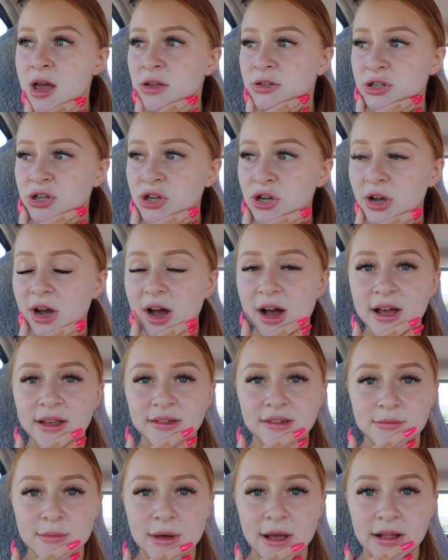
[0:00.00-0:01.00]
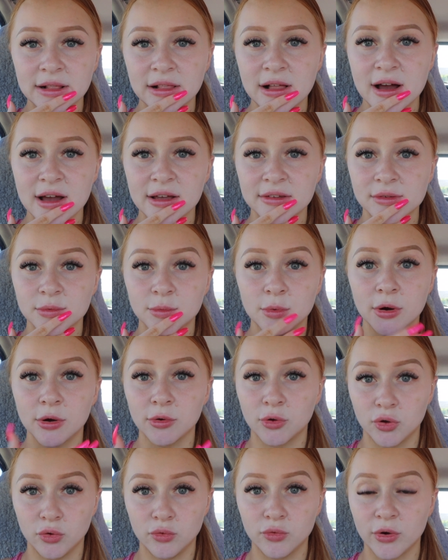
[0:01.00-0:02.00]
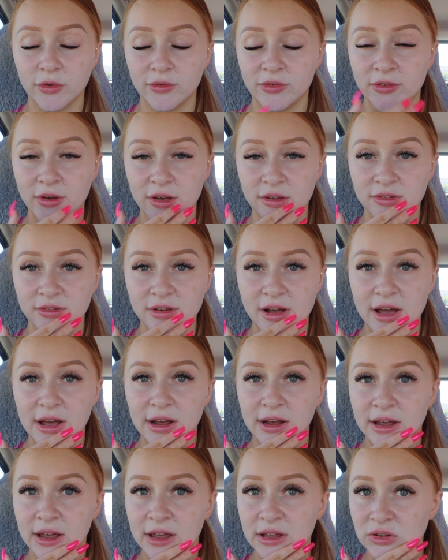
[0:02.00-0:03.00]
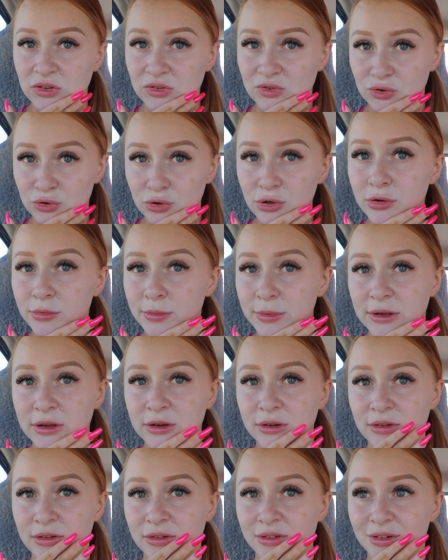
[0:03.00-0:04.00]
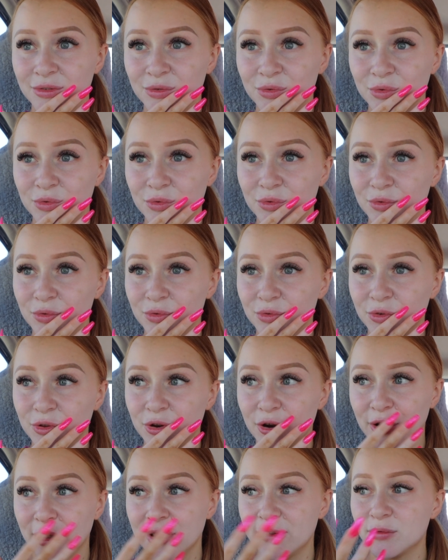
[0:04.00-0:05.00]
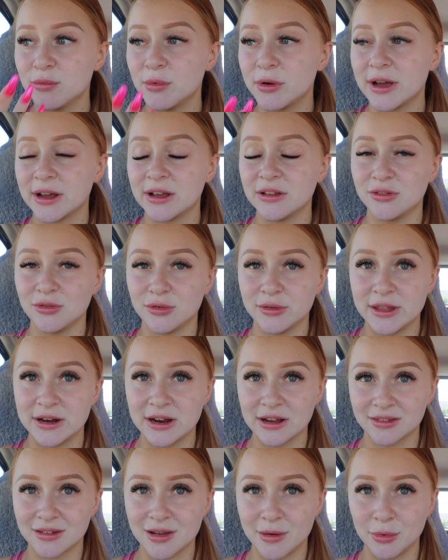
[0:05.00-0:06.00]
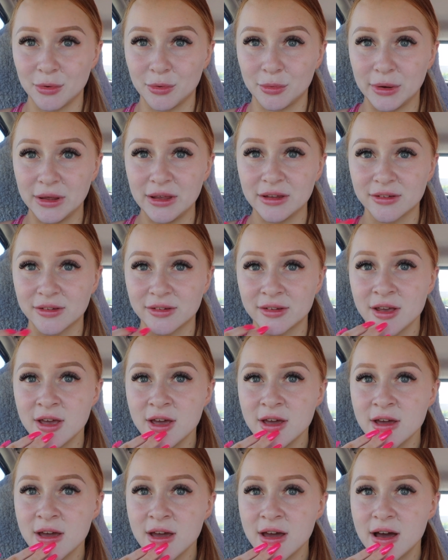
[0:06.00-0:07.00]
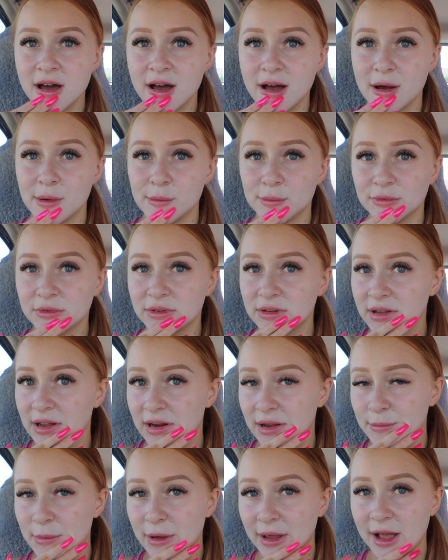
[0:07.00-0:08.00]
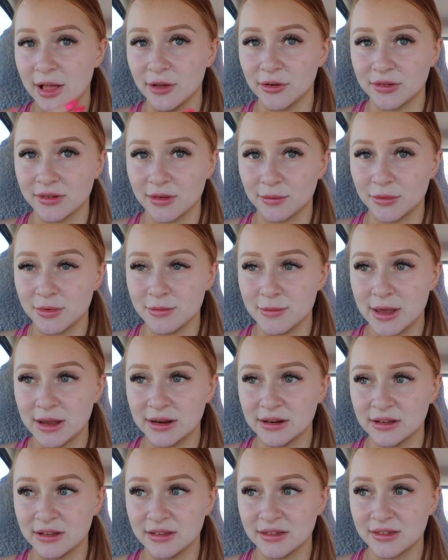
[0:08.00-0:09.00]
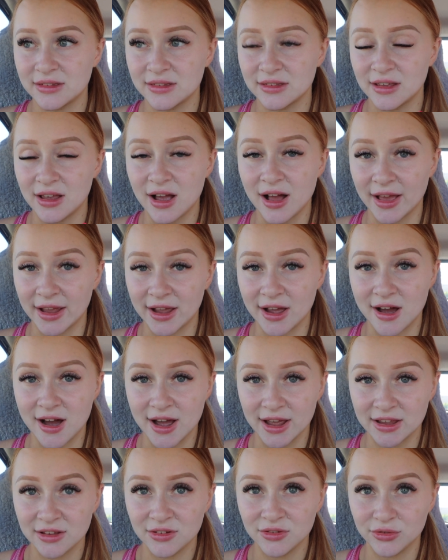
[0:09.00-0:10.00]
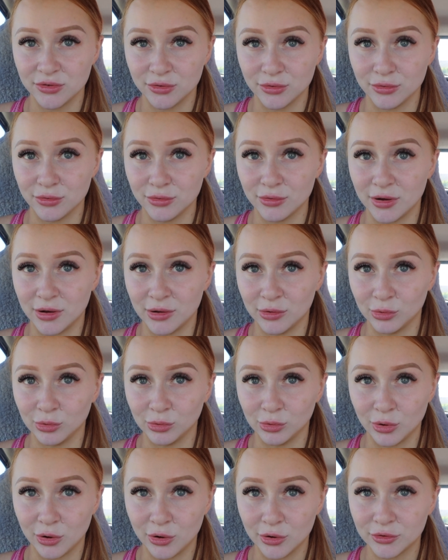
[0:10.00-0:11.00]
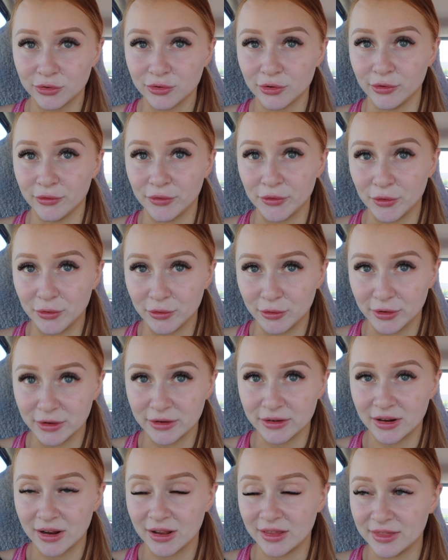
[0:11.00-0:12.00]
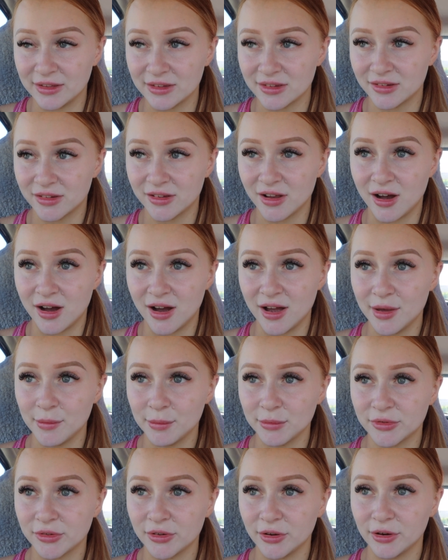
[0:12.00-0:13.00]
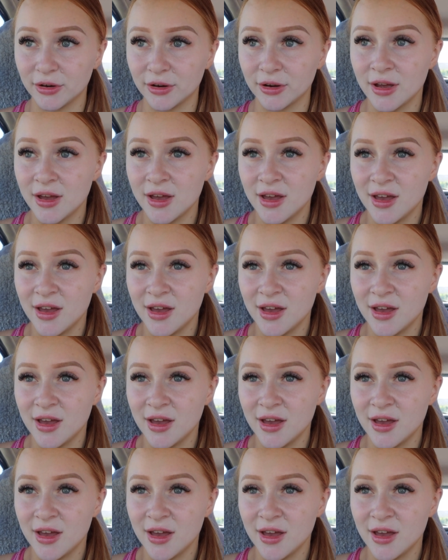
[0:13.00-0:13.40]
to you guys and my clients and what a good reverse diet can do. Because, you know, even what I can do in the next couple of weeks, getting my calories up to maintenance, I can do a lot of good in this time. So